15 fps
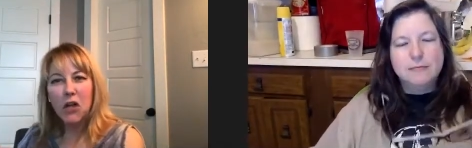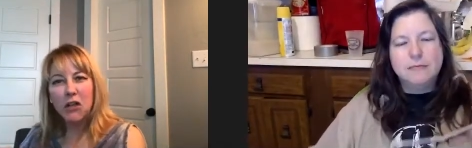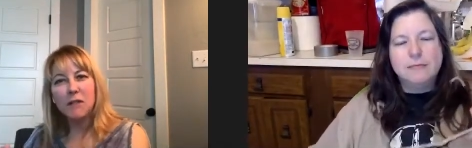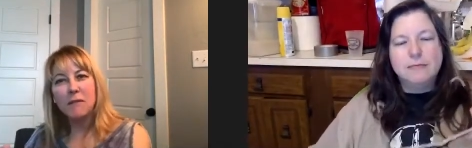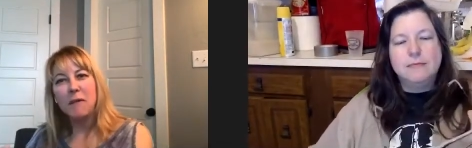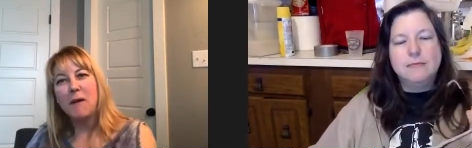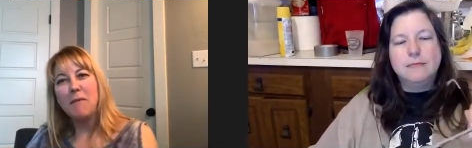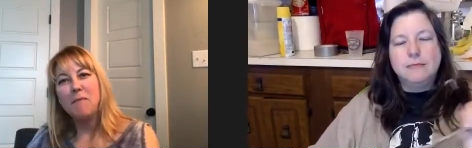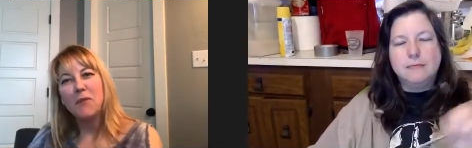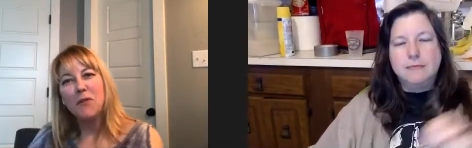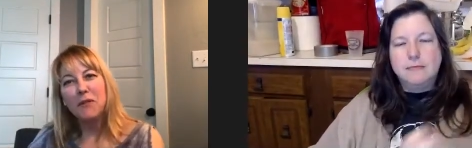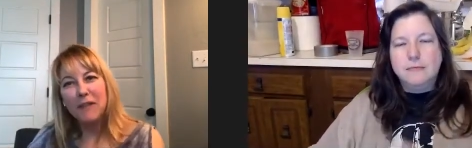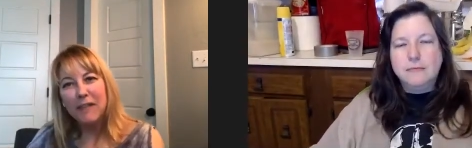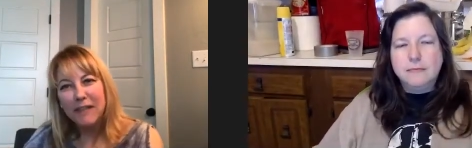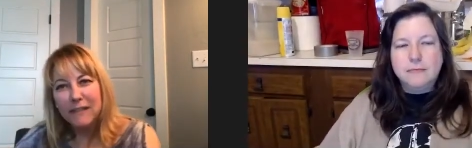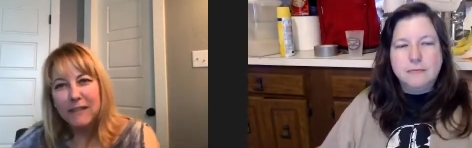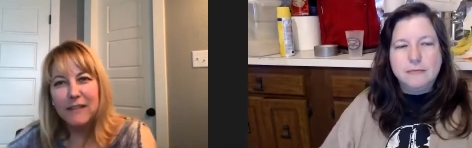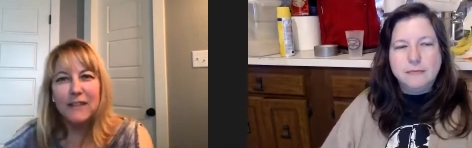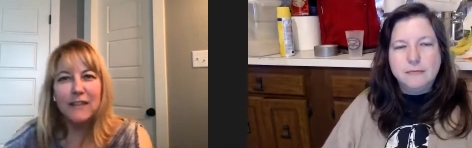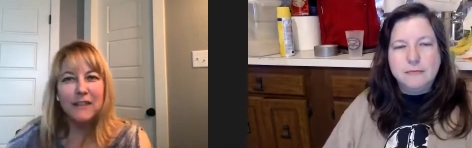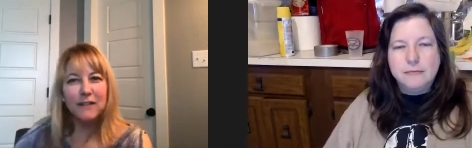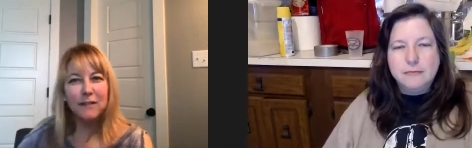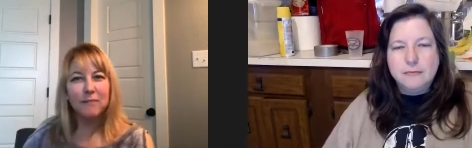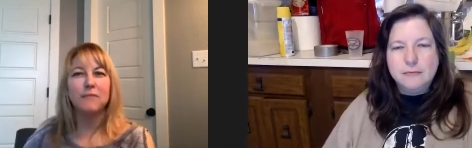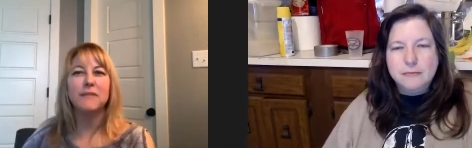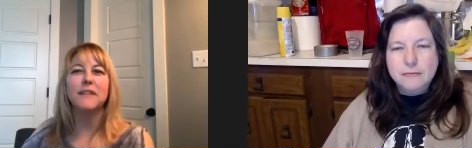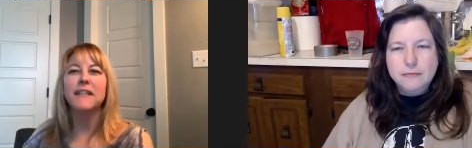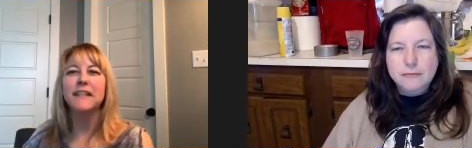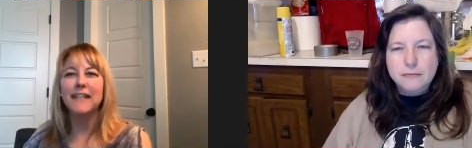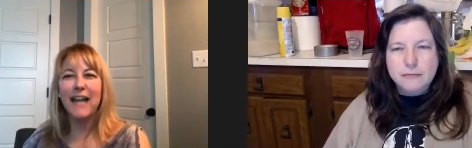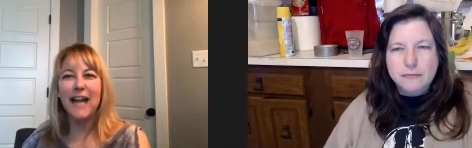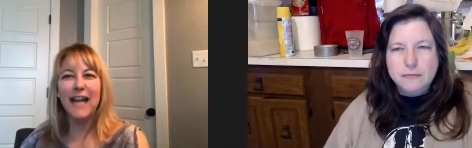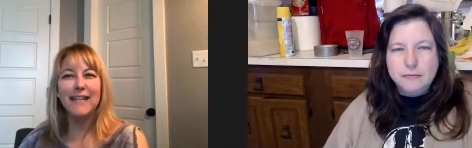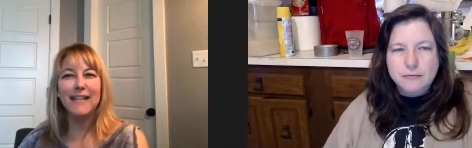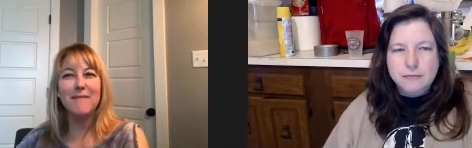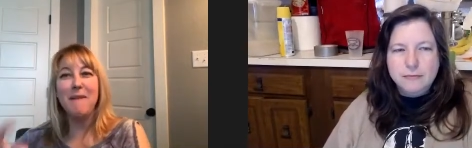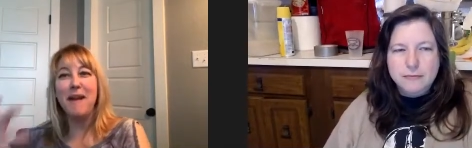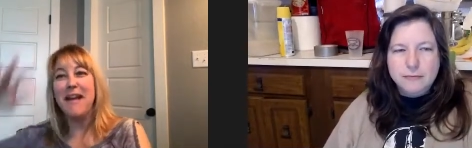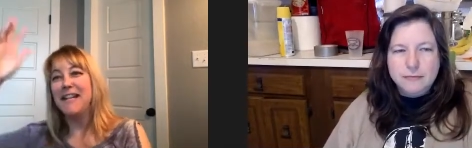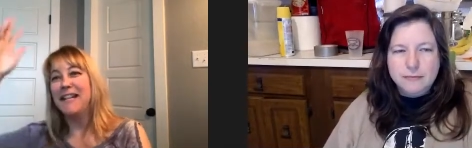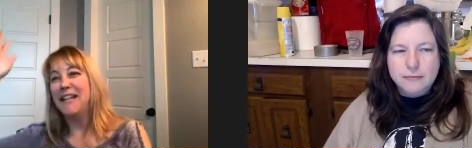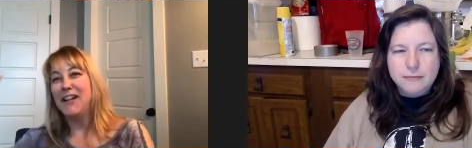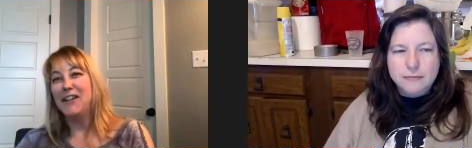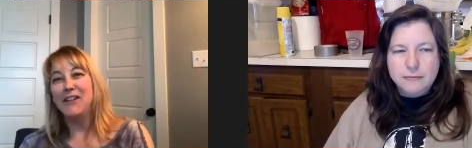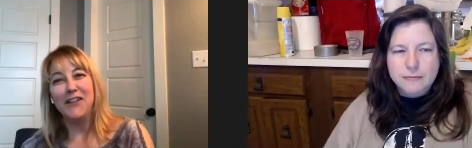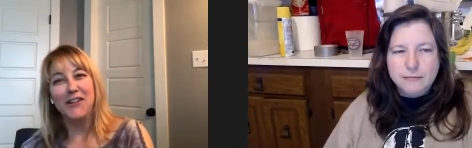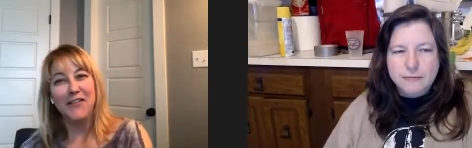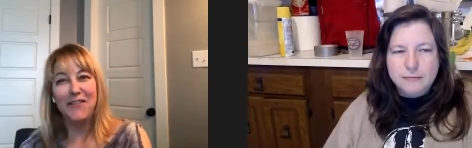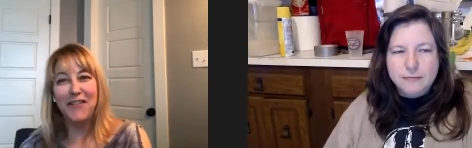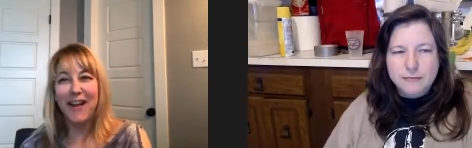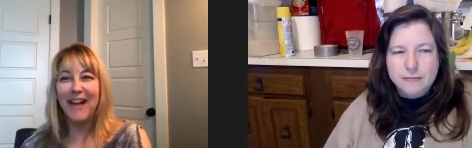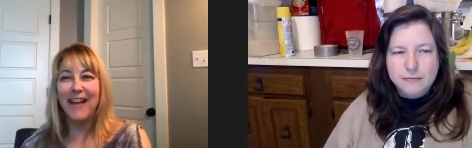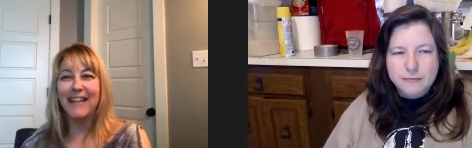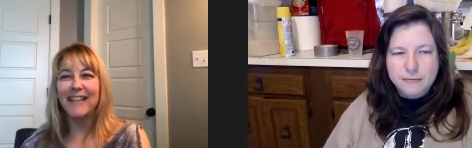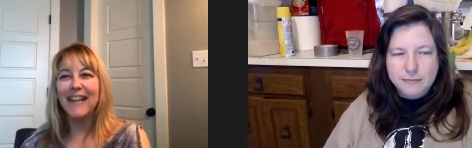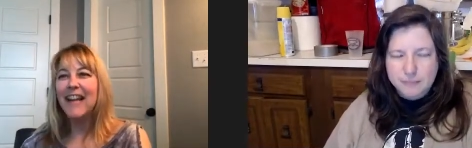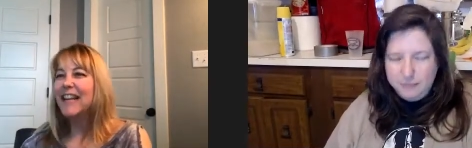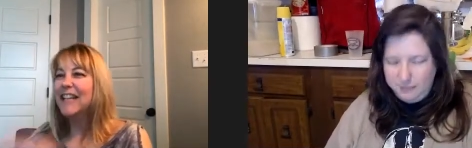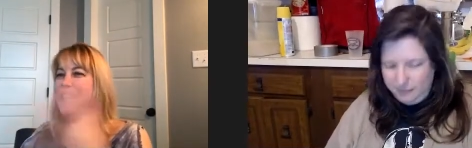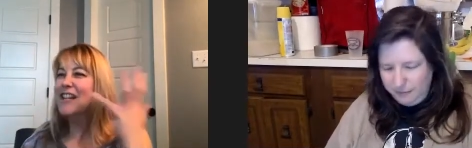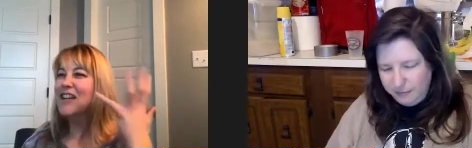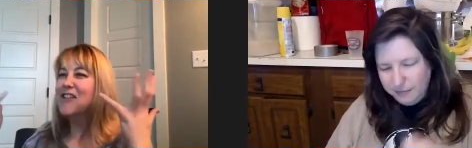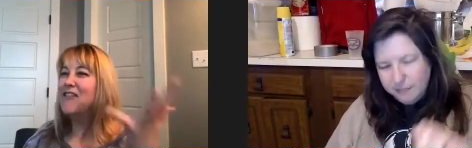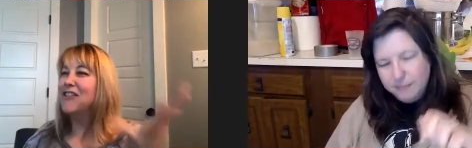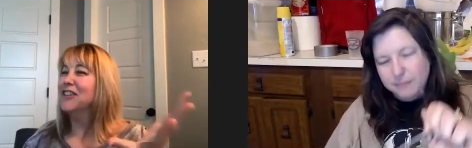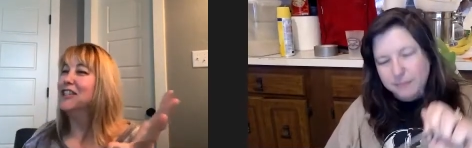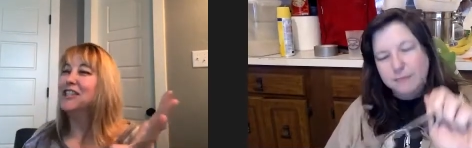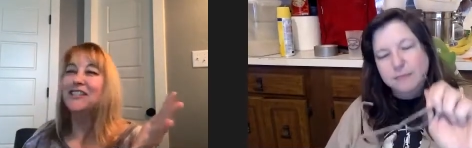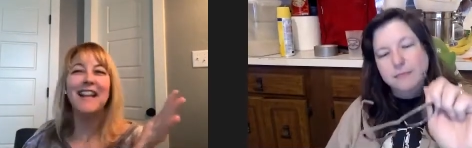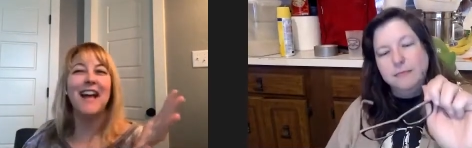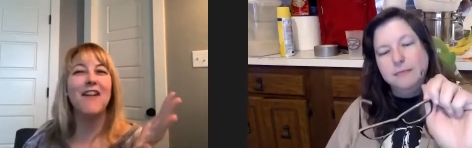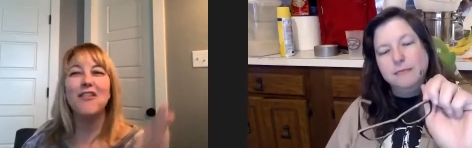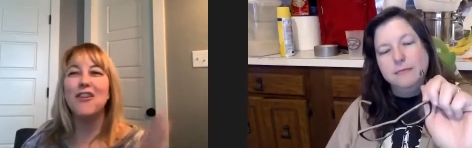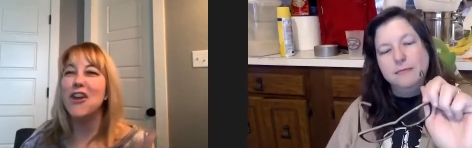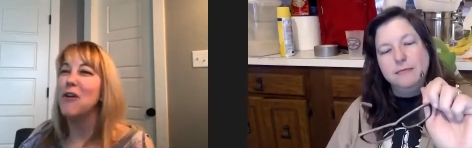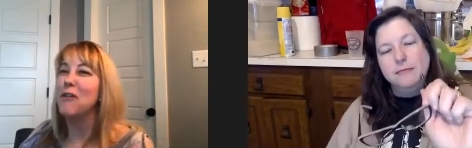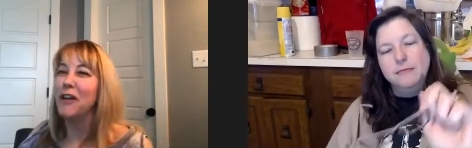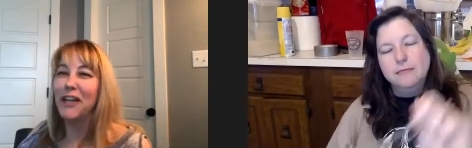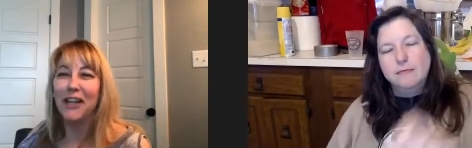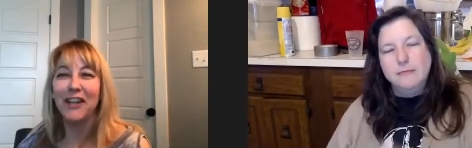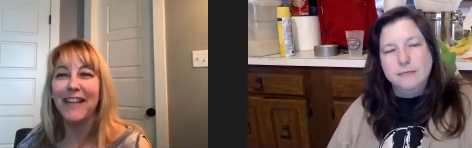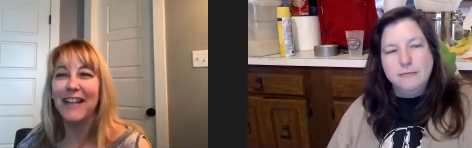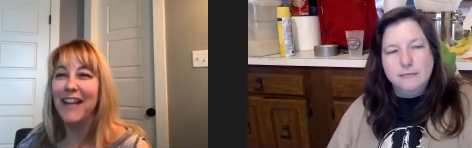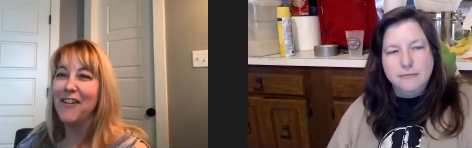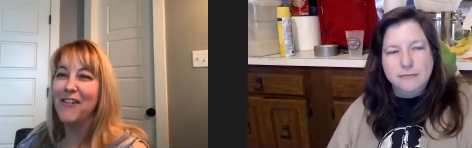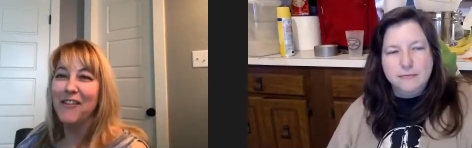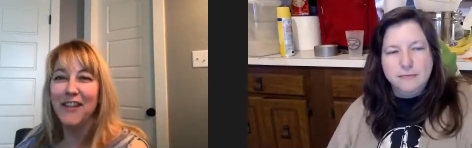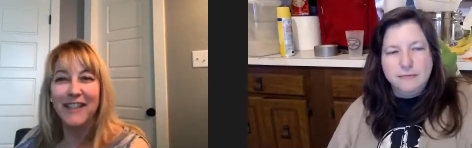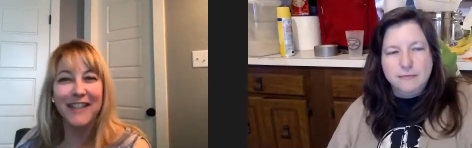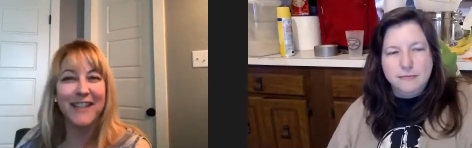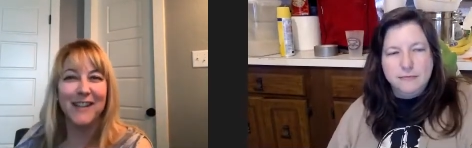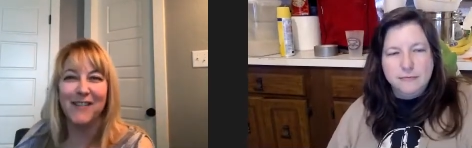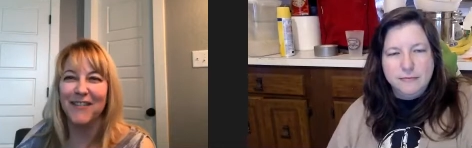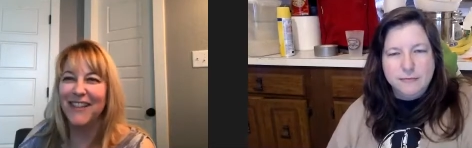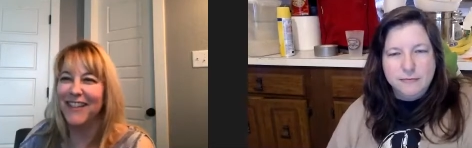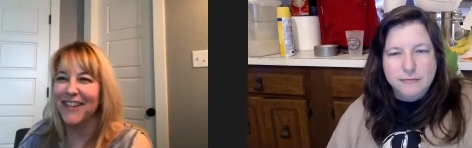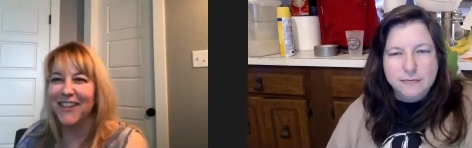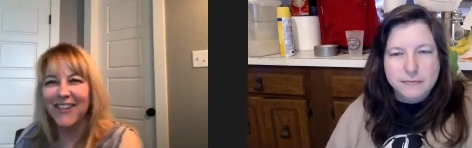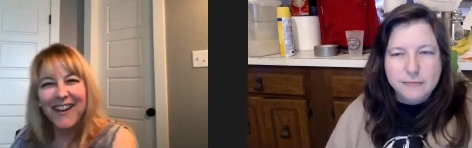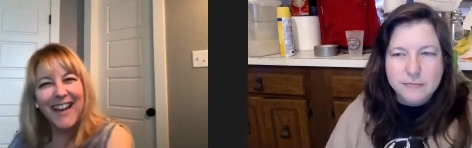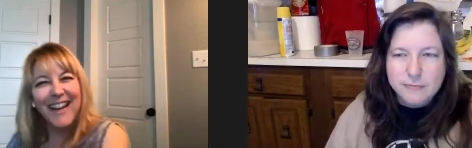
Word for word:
Speaker 1: about movies and discipline and the Mandela effect. You never, you never know what you're going to get when you come here, right?